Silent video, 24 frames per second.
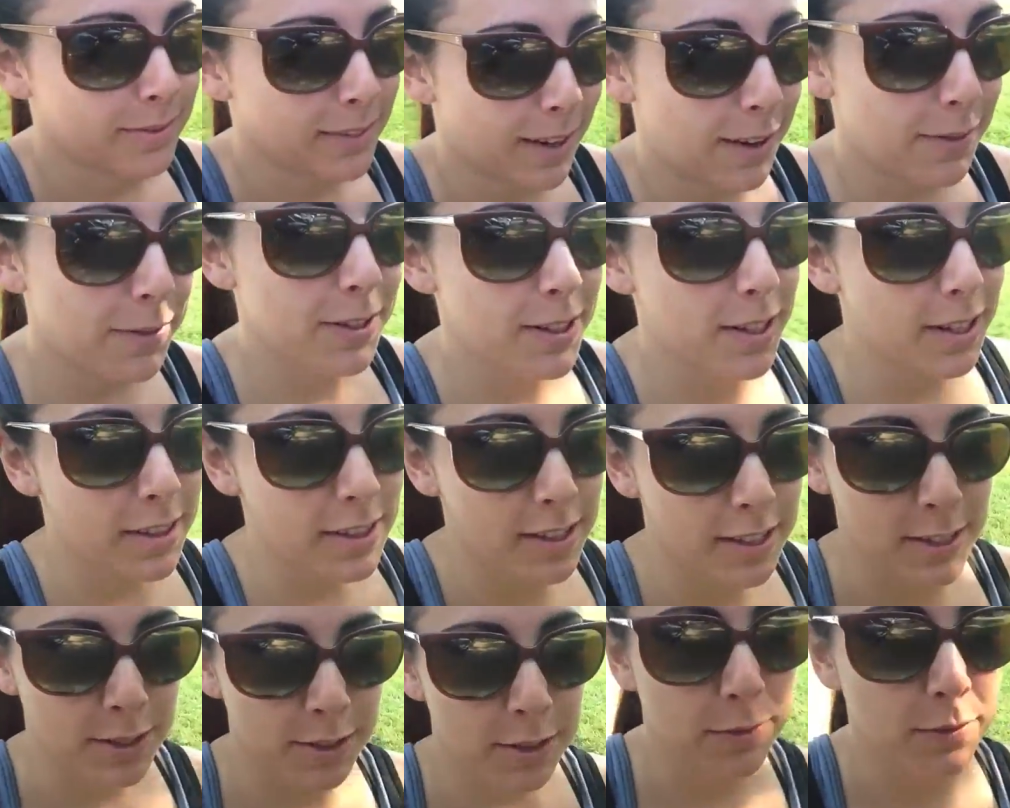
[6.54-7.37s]
I Haven't done
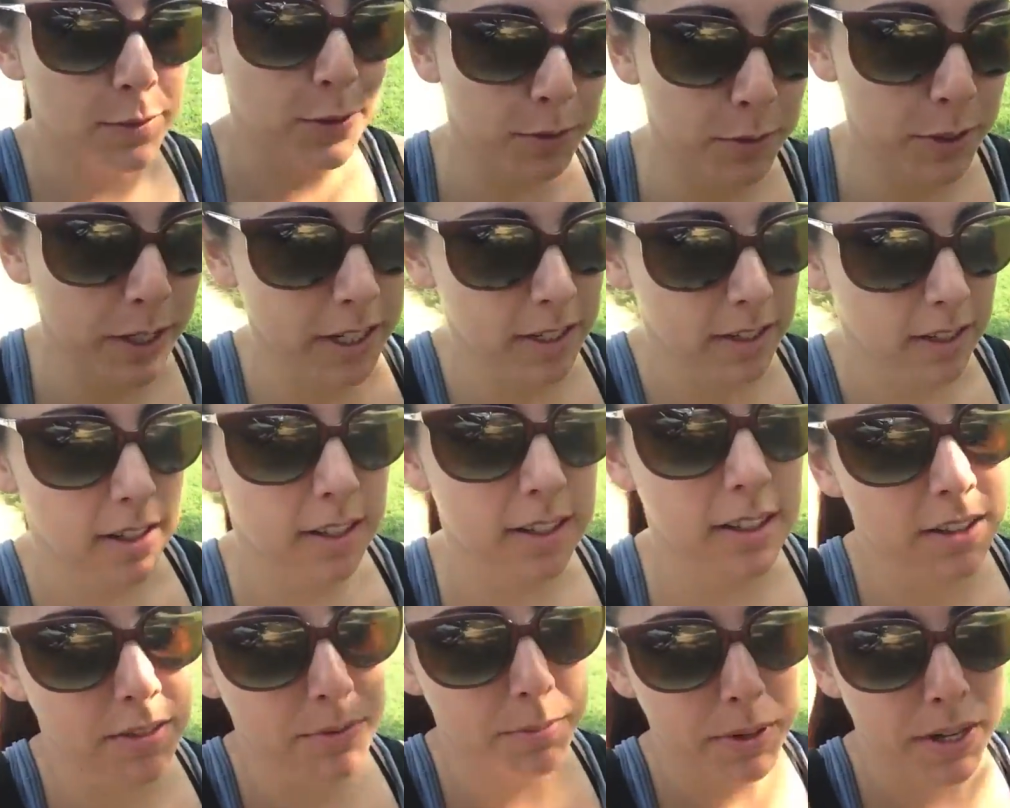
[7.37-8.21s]
this in a few weeks
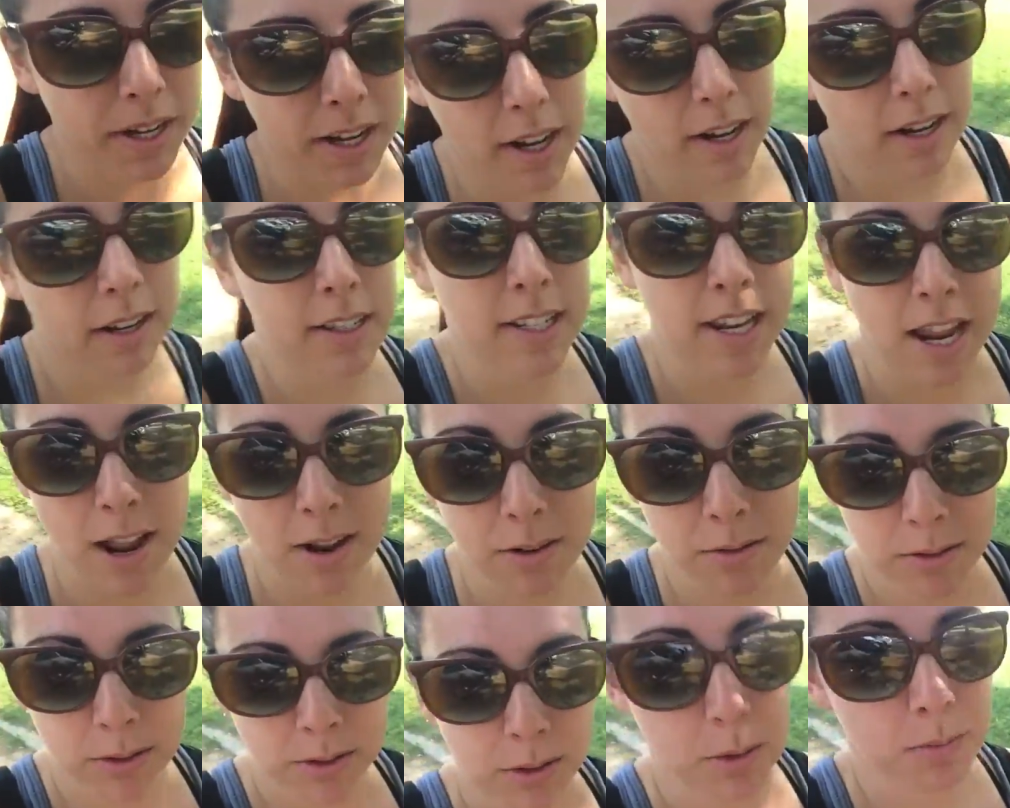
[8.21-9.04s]
because I've been out of
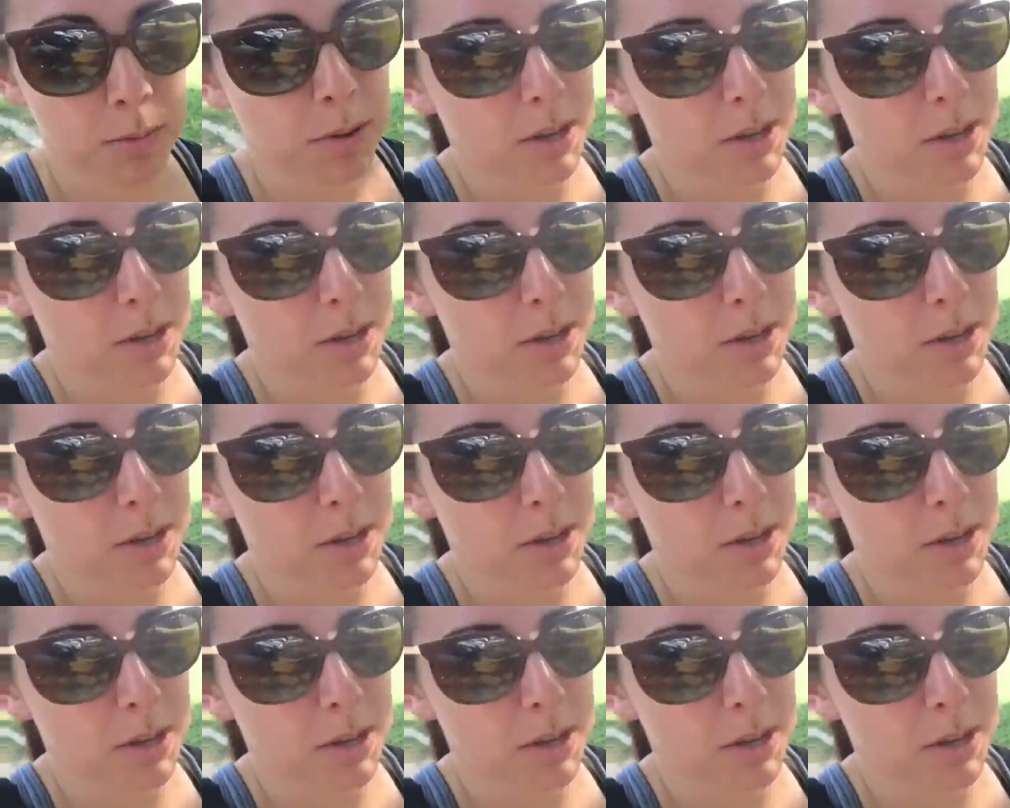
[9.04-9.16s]
town so